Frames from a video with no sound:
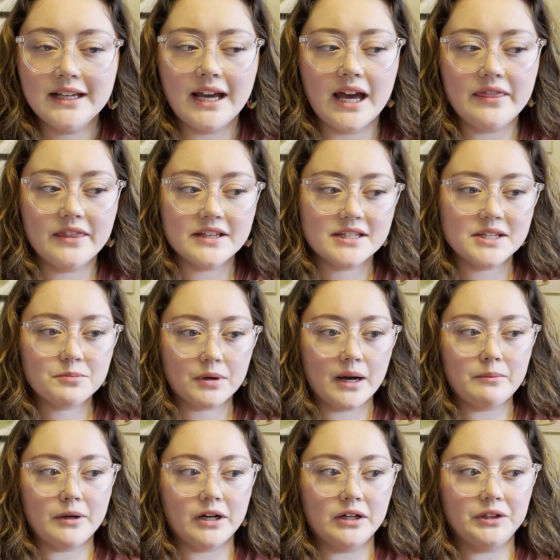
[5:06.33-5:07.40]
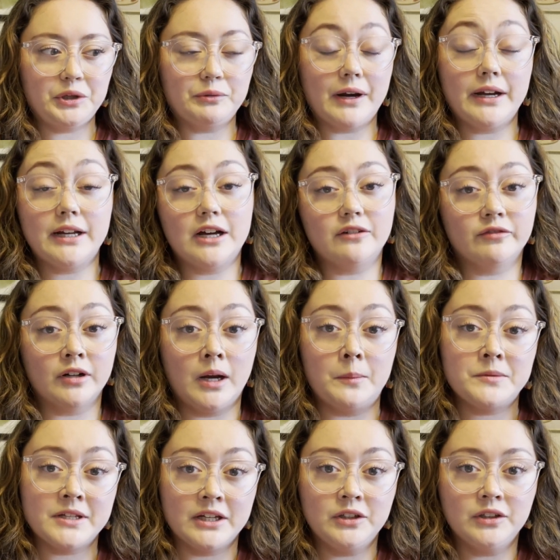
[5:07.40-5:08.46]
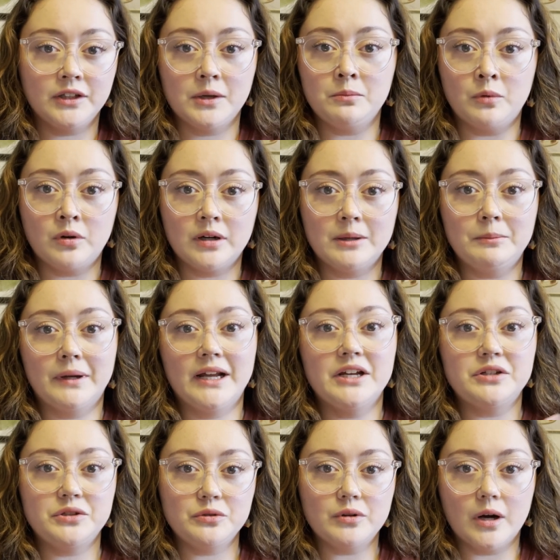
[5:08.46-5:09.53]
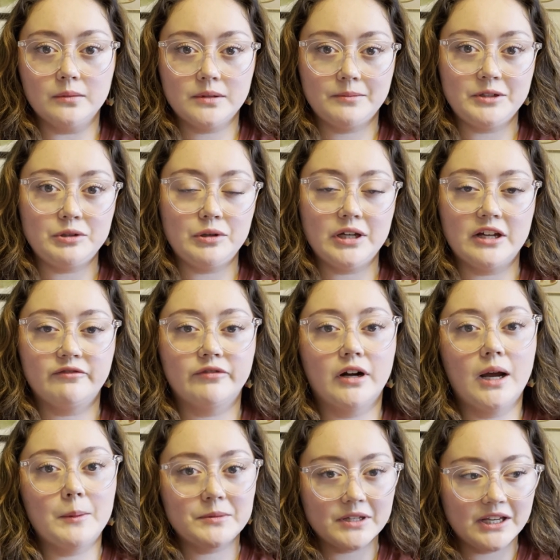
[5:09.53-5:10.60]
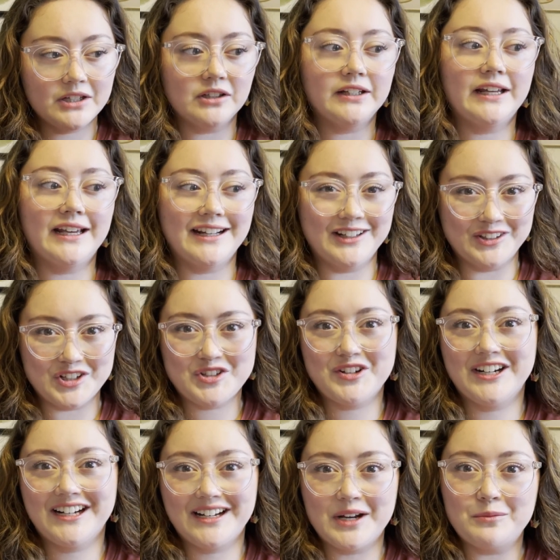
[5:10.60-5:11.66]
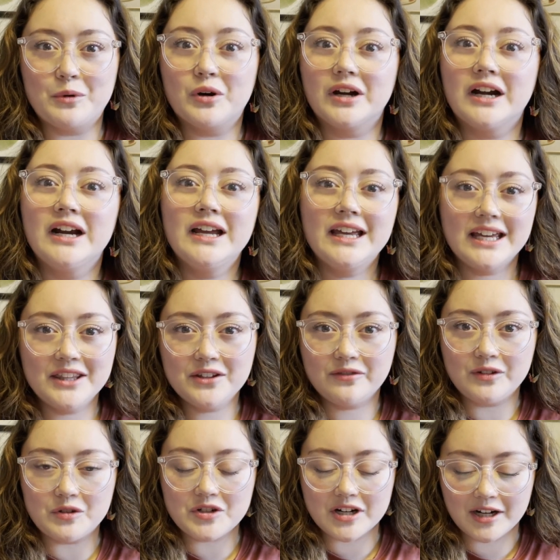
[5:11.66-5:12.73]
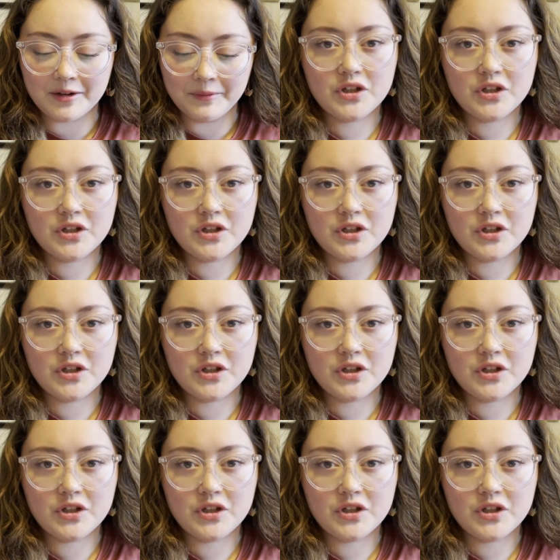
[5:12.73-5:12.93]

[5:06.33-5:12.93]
And this is primarily right now for Upcycled and More, but I do hope to be doing it for Upcycled and Illustrated and More in the future.